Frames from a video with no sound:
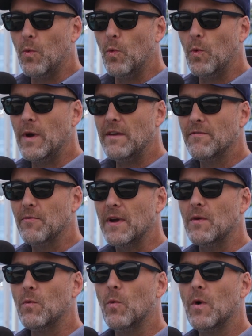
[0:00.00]
we've
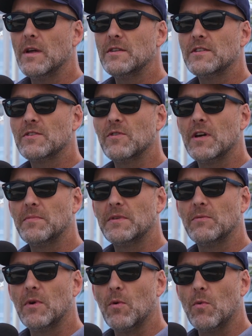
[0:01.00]
written one script,
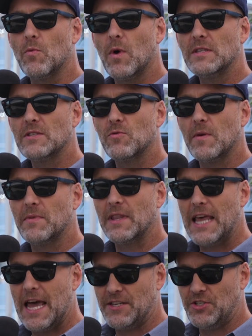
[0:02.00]
we wrote one script
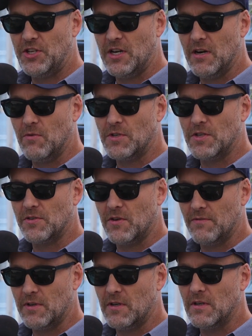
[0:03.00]
last year, which is sort
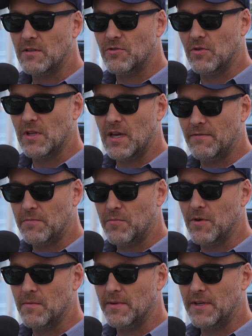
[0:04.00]
of a, a true life,
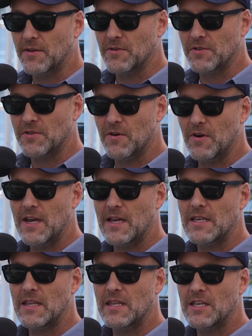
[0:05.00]
important political story. And
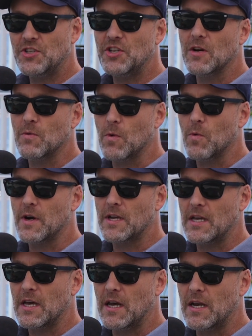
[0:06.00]
then this year we're
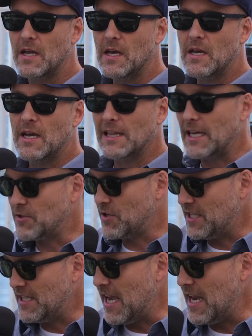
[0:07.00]
working on Electric
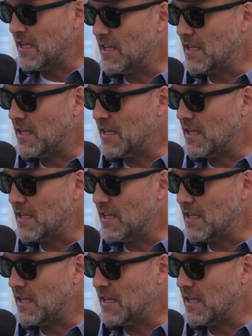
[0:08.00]
State.